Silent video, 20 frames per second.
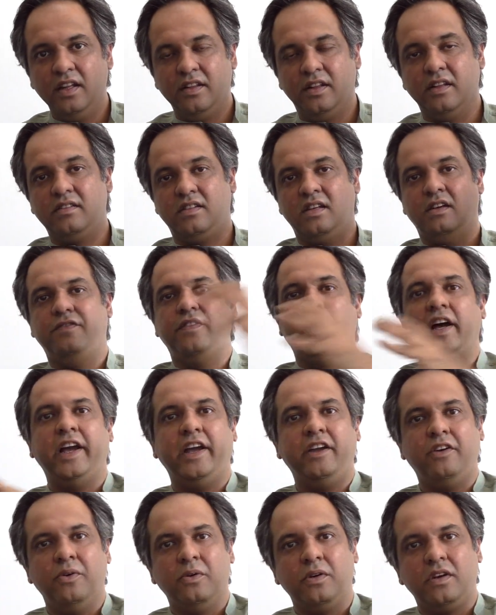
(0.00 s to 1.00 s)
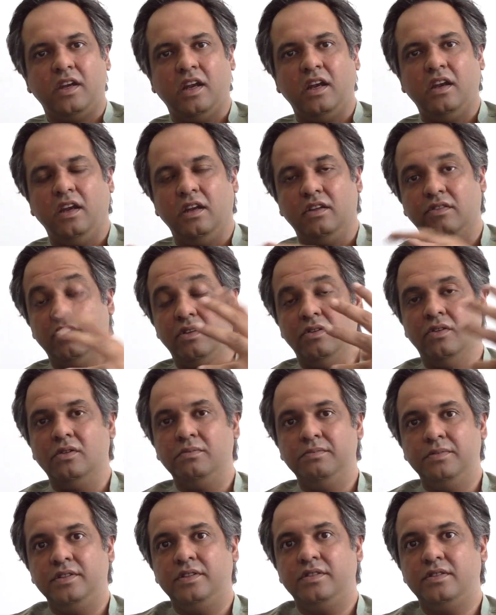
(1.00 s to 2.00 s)
the stuff I wrote 10 years ago,
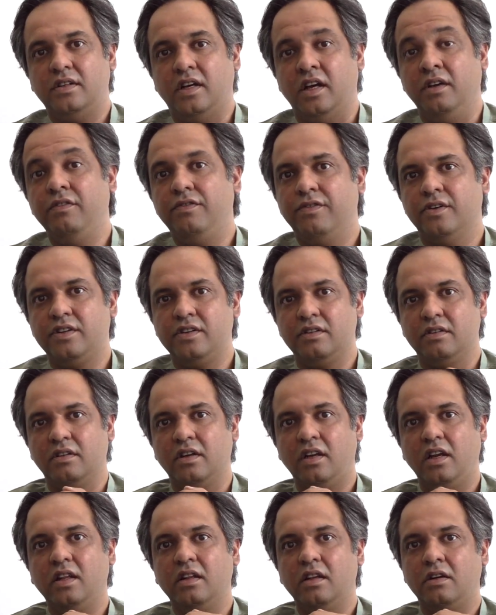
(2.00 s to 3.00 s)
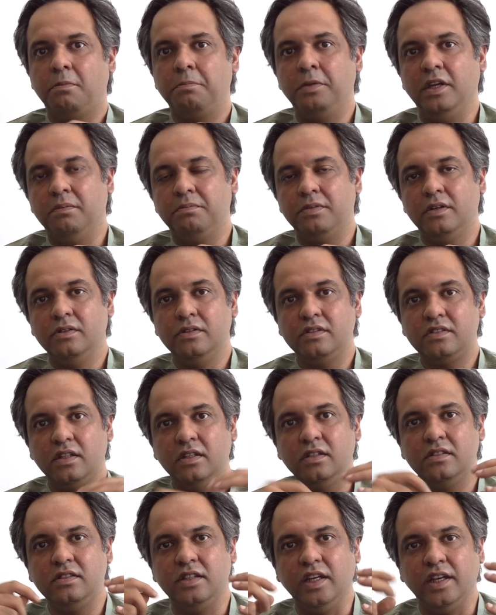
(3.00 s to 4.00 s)
but unfortunately there are people who are
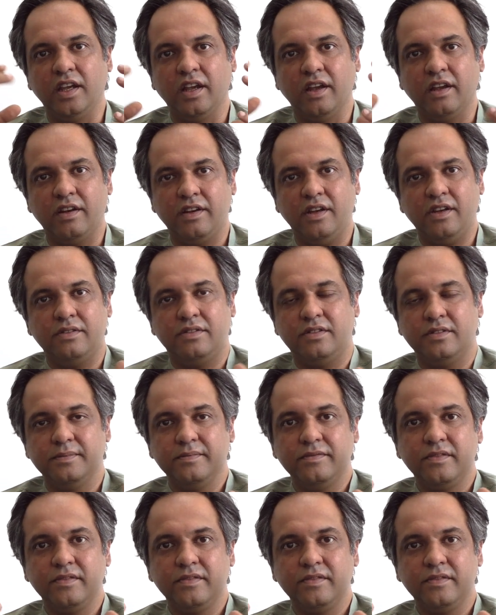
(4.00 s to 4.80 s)
still seeking it out.